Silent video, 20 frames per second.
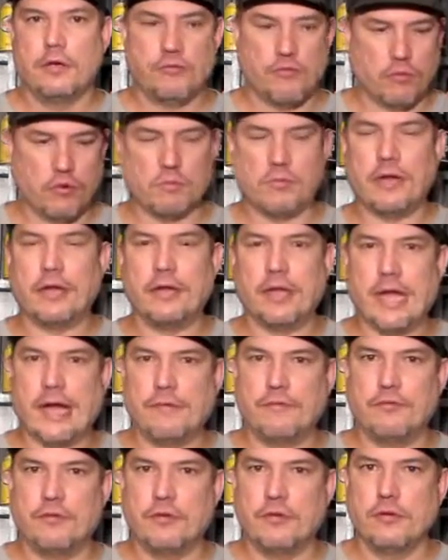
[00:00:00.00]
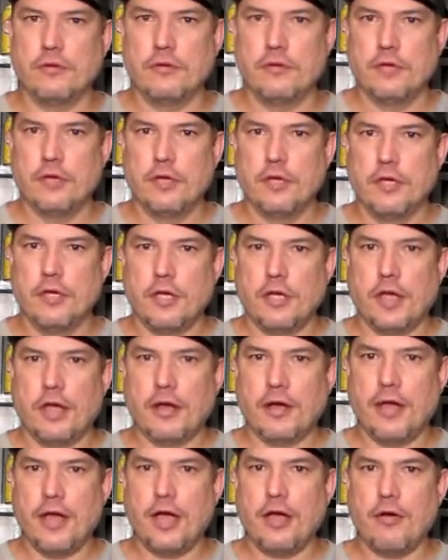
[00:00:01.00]
toward my left.
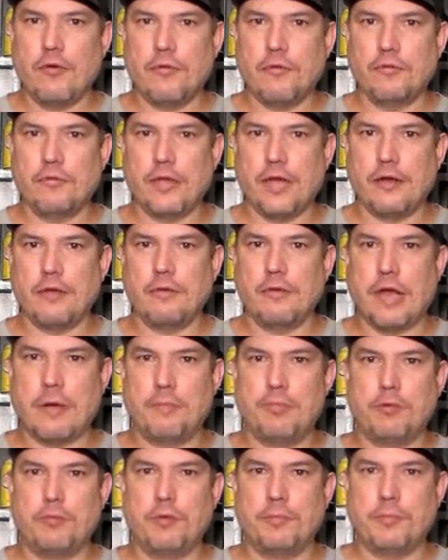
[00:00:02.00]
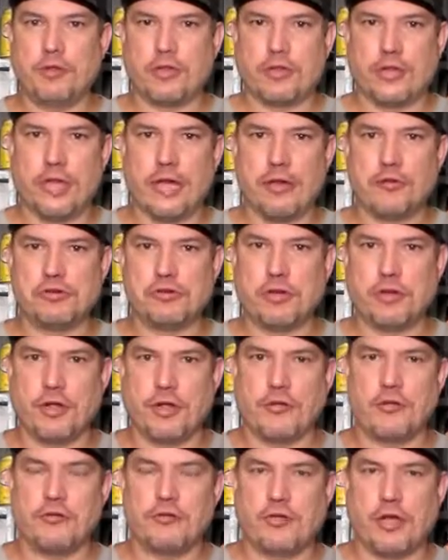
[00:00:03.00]
And now that we put the couch on the
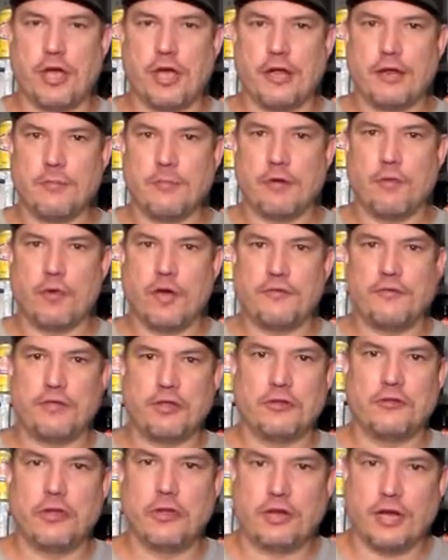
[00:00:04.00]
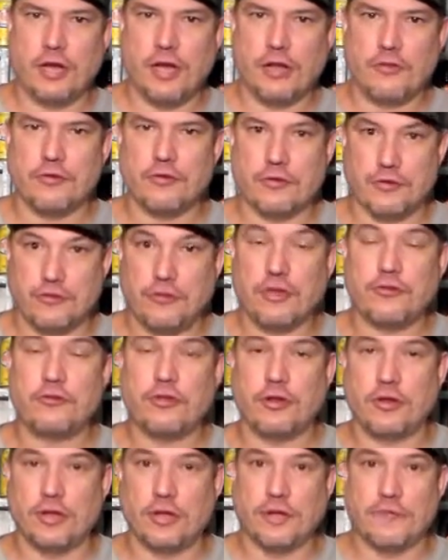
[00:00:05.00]
other side, and my wife sits on the
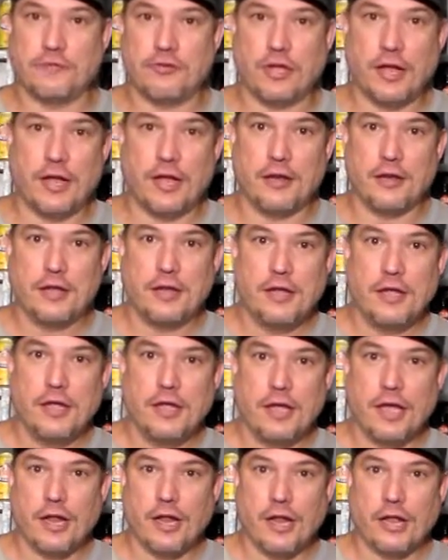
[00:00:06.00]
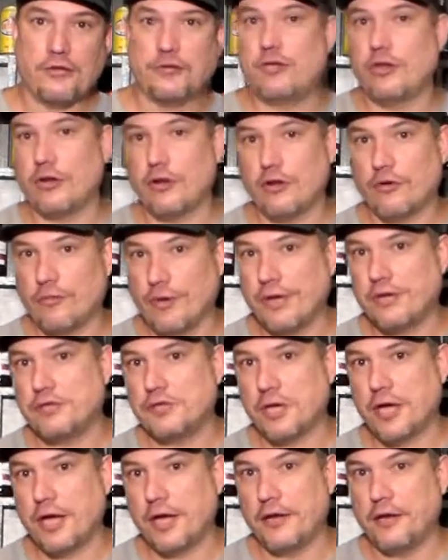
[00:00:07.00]
left side, and I sit on the right
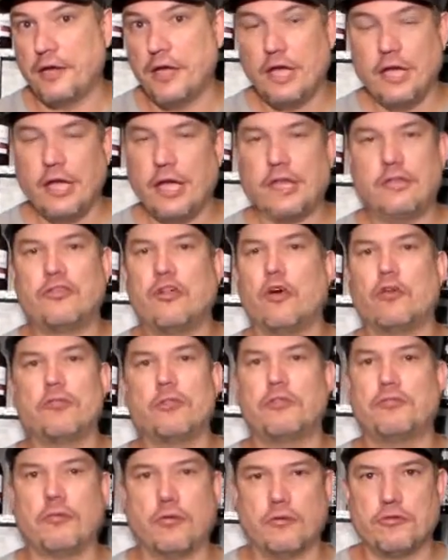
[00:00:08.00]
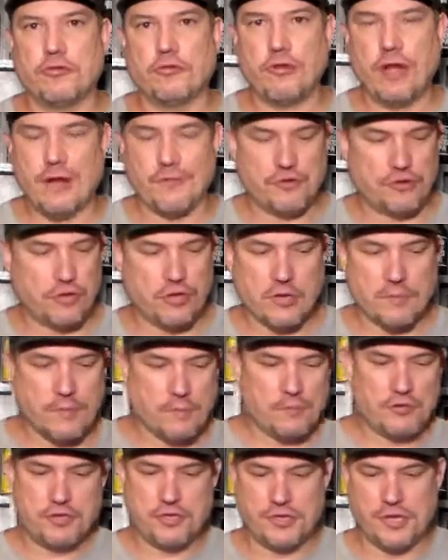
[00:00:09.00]
side, it totally throws her off. She'll come
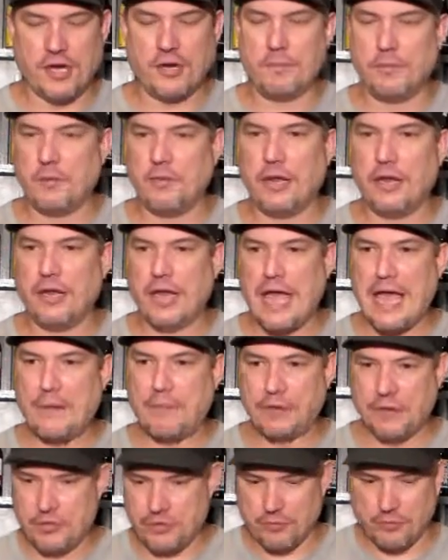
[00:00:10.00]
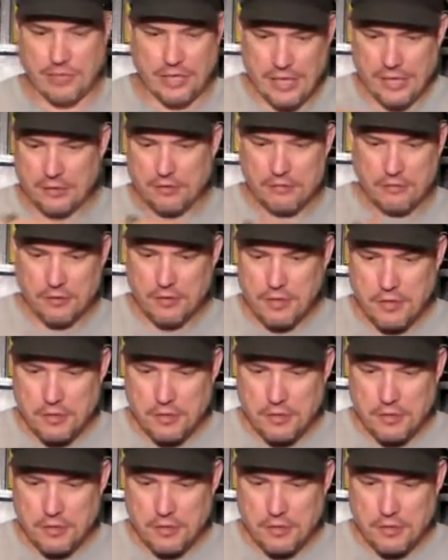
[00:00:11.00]
up, sit up in my lap, and she'll be like,